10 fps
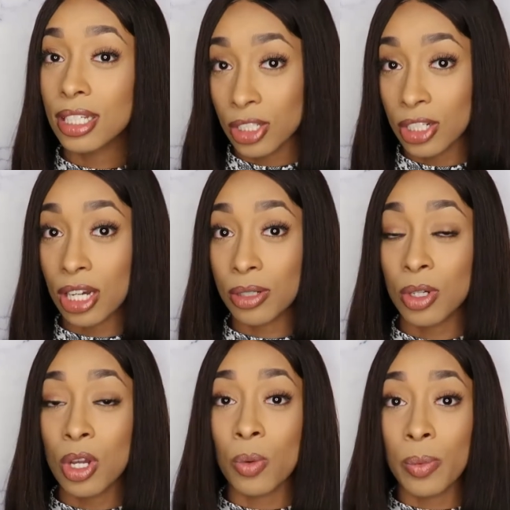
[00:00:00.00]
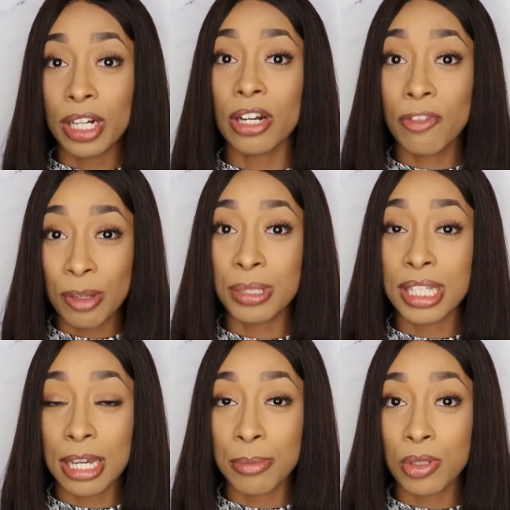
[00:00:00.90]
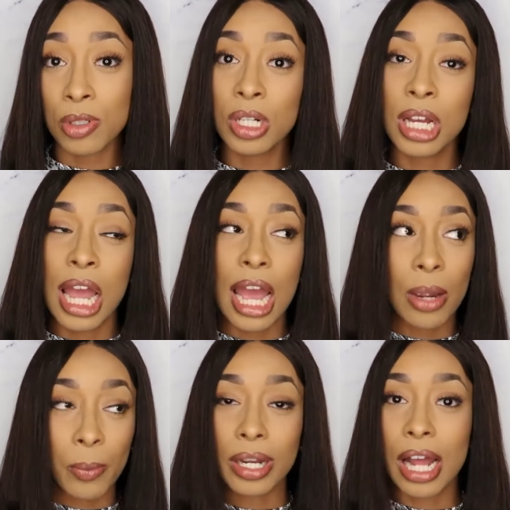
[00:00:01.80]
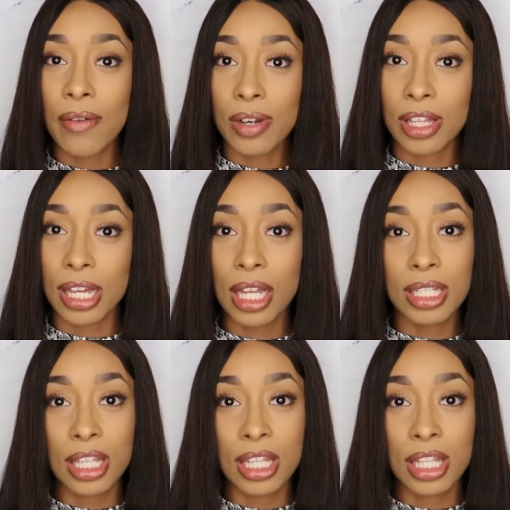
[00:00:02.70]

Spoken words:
You know, we're gonna flip the table and we're gonna have another guest,